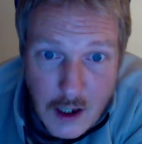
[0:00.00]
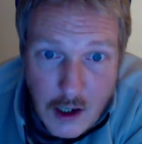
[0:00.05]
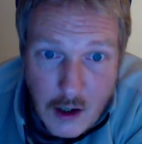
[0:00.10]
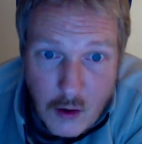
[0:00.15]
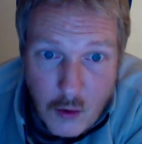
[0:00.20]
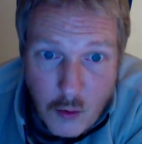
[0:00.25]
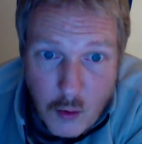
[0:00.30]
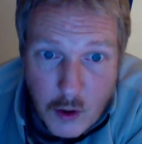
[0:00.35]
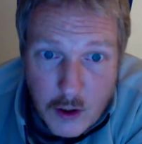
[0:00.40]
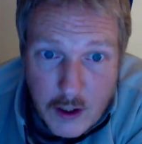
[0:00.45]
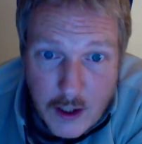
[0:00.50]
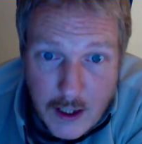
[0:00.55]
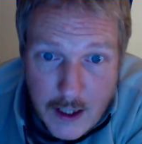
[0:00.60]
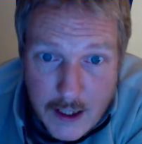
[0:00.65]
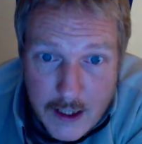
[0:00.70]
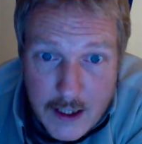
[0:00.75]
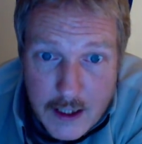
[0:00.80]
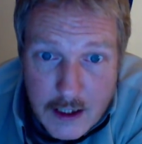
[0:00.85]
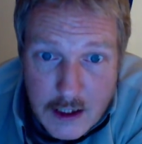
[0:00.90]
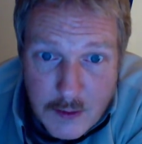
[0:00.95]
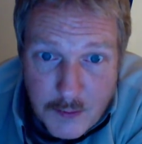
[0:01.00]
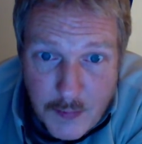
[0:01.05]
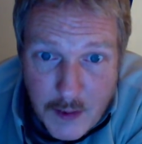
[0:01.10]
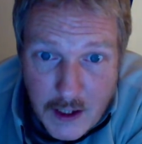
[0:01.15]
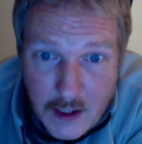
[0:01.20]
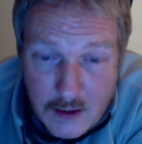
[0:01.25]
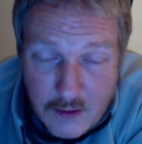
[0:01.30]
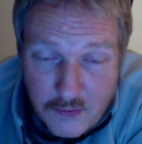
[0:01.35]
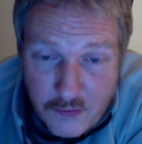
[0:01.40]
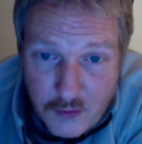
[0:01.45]
what I
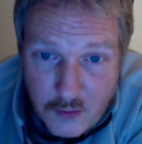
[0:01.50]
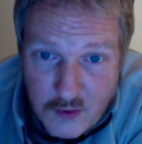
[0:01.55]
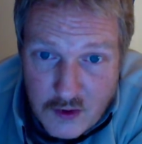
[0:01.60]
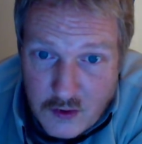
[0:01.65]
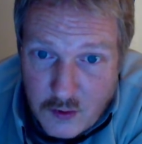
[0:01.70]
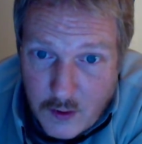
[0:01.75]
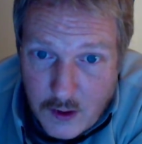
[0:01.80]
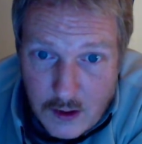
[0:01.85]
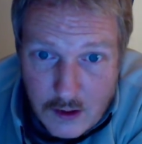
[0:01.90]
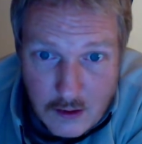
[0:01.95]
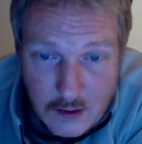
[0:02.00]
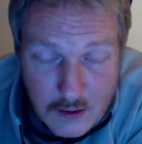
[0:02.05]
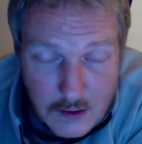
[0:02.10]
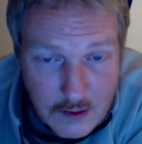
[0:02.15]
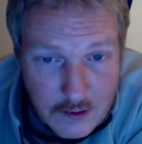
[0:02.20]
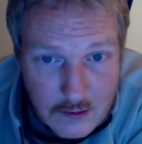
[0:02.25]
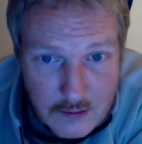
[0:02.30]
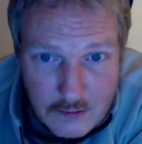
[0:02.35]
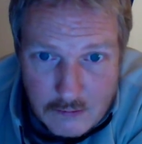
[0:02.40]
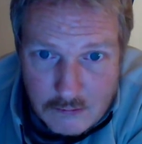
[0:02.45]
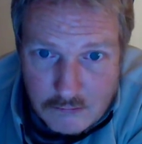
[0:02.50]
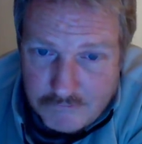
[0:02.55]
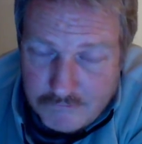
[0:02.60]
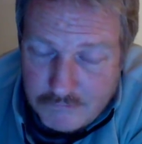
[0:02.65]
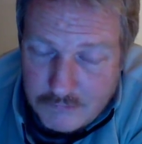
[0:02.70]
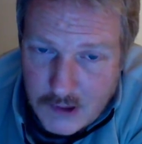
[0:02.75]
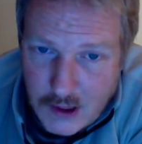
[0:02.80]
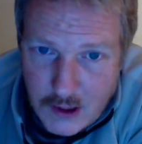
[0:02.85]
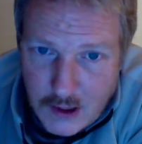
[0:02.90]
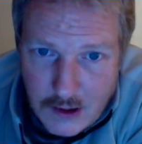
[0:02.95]
expect from Swell,
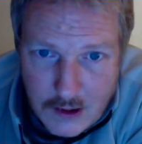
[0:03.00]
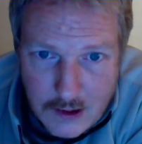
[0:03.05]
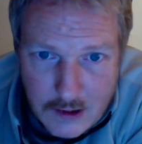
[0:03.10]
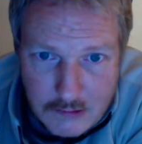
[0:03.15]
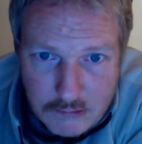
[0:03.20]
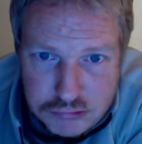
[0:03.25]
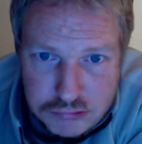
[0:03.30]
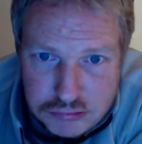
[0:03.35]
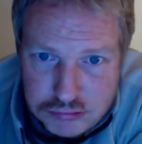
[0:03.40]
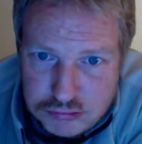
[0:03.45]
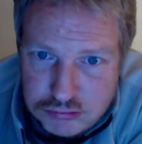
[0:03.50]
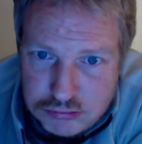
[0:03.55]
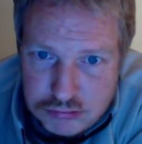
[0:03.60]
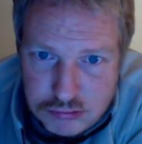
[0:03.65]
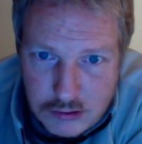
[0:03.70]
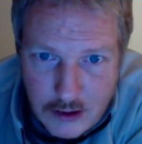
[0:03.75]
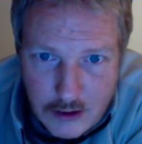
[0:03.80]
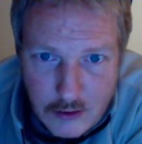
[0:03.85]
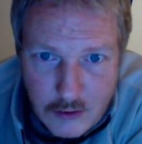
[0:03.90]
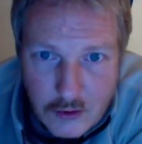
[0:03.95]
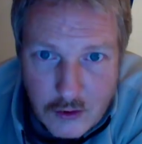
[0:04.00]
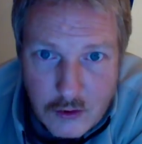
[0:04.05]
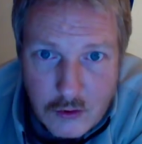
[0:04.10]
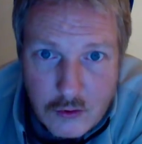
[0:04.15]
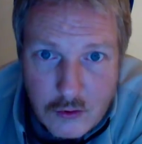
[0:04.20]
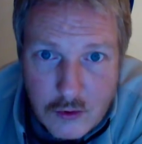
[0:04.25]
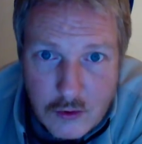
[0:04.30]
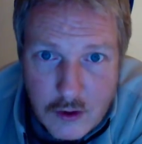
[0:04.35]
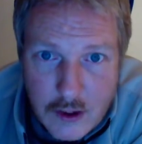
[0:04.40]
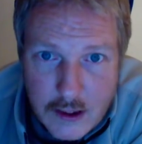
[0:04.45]
I don't
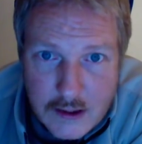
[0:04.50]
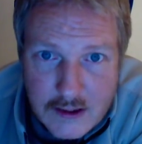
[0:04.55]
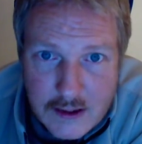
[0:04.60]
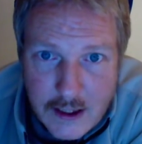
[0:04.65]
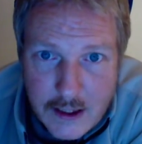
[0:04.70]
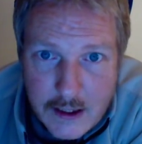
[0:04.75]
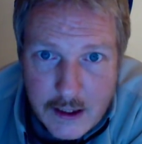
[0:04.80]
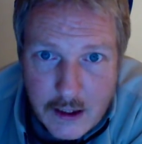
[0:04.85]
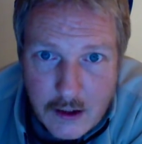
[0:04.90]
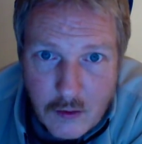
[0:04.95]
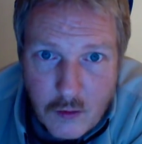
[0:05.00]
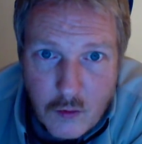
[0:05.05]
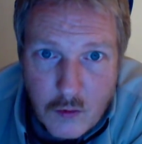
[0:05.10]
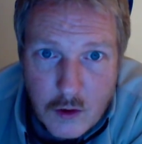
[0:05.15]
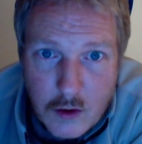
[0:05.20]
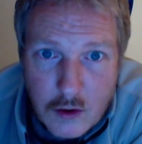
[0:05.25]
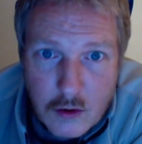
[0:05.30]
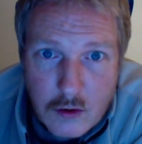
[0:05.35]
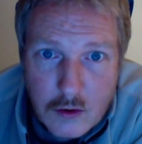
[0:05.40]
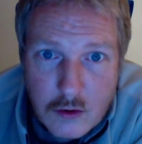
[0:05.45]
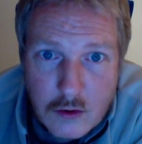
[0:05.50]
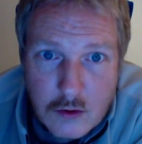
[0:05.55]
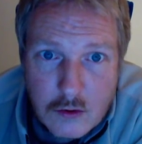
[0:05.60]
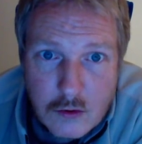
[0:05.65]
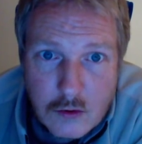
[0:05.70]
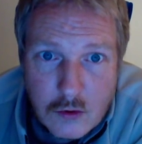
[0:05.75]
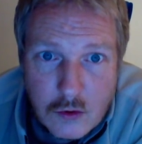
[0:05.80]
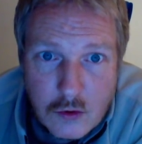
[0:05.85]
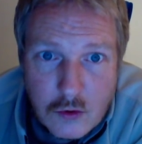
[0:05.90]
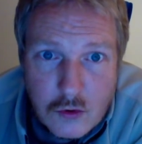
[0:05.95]
know. I said I don't want
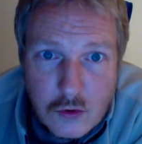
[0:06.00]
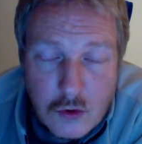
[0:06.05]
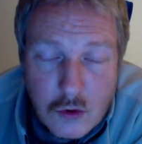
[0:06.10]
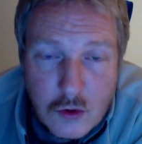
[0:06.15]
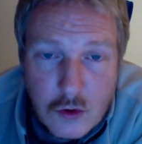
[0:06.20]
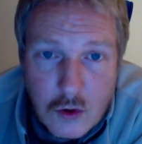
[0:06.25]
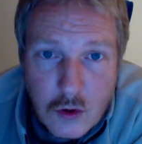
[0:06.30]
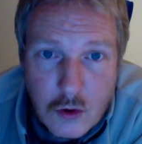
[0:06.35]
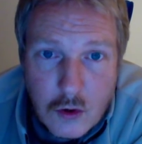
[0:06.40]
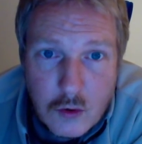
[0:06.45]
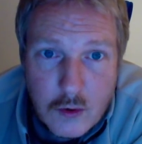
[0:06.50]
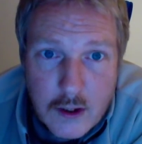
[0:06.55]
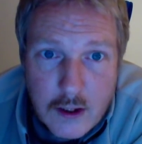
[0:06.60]
to go